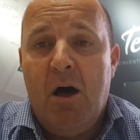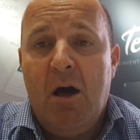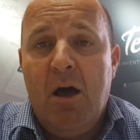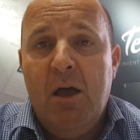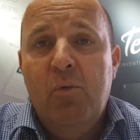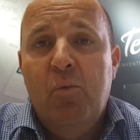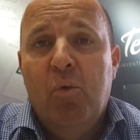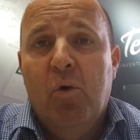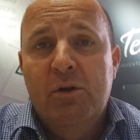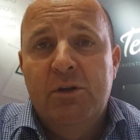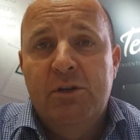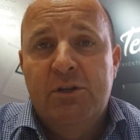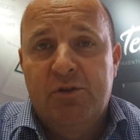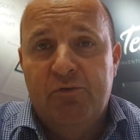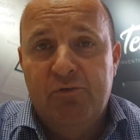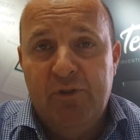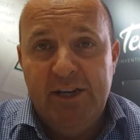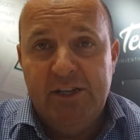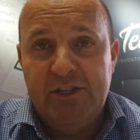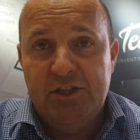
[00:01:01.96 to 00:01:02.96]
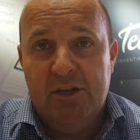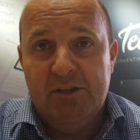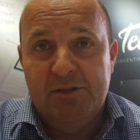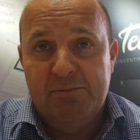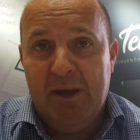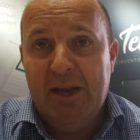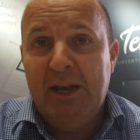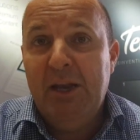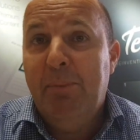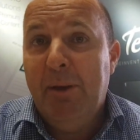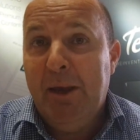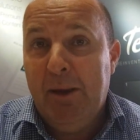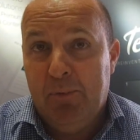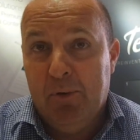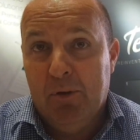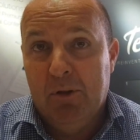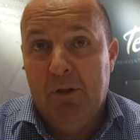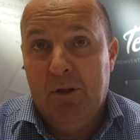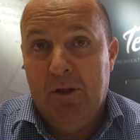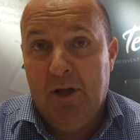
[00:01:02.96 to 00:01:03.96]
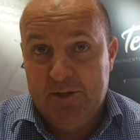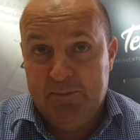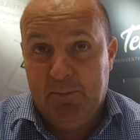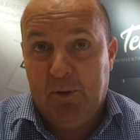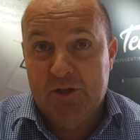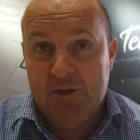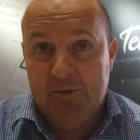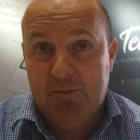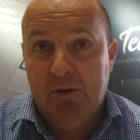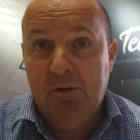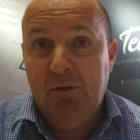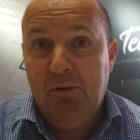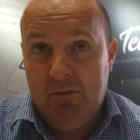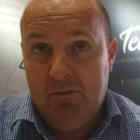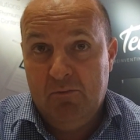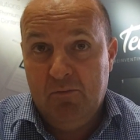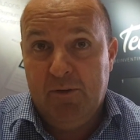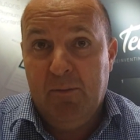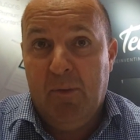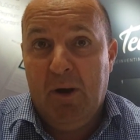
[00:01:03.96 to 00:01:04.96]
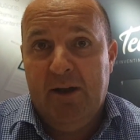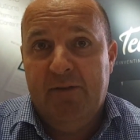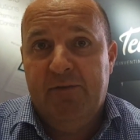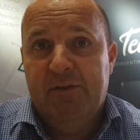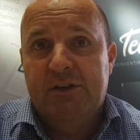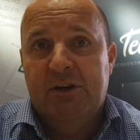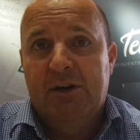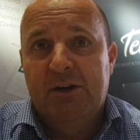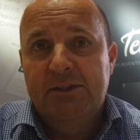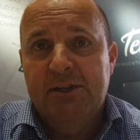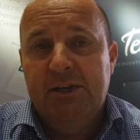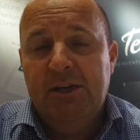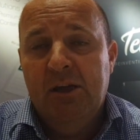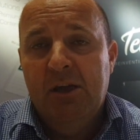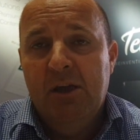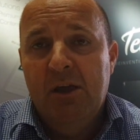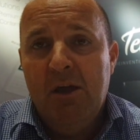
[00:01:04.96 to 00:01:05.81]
I want to reach as many people as possible with my advertising.